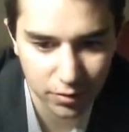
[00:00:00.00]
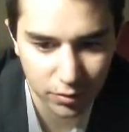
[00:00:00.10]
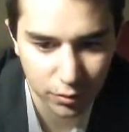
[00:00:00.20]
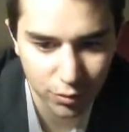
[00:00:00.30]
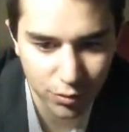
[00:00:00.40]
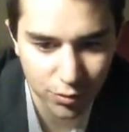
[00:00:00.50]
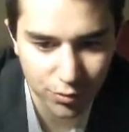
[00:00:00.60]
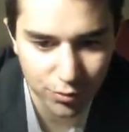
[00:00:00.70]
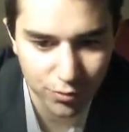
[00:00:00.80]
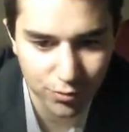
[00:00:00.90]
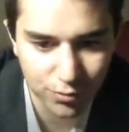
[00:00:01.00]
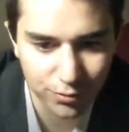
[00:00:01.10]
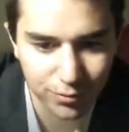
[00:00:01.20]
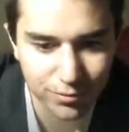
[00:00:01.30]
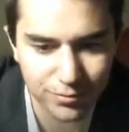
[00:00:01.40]
Whoo!
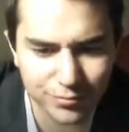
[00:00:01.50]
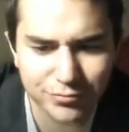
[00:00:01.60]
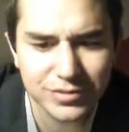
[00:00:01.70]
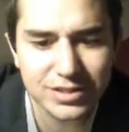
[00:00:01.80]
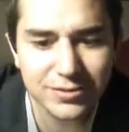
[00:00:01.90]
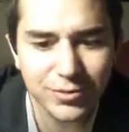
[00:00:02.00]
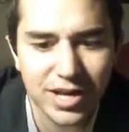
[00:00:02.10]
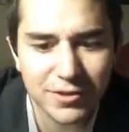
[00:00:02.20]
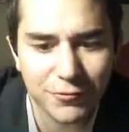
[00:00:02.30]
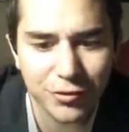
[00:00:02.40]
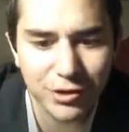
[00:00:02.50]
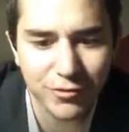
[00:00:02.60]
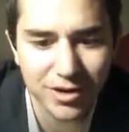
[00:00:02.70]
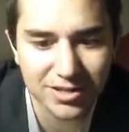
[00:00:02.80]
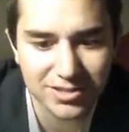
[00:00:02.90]
We got the free
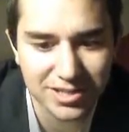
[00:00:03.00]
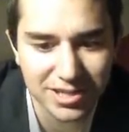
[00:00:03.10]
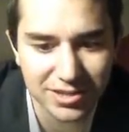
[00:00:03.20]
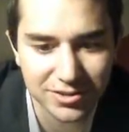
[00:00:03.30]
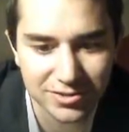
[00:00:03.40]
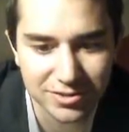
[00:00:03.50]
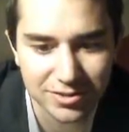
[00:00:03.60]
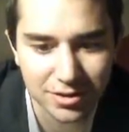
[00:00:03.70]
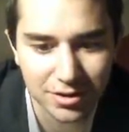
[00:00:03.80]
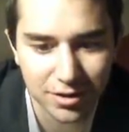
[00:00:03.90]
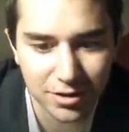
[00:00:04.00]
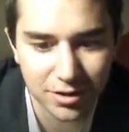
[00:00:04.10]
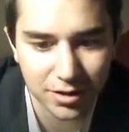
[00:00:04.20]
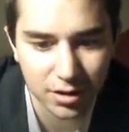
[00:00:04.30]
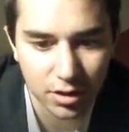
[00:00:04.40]
running skills.
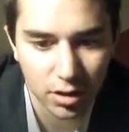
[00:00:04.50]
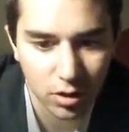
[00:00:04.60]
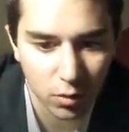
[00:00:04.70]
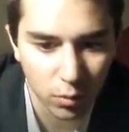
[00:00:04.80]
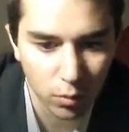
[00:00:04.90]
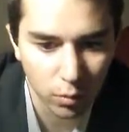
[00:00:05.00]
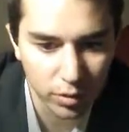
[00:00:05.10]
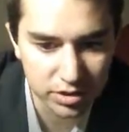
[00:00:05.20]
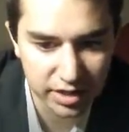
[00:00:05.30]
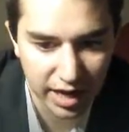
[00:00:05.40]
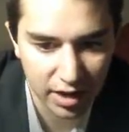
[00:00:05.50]
What is that?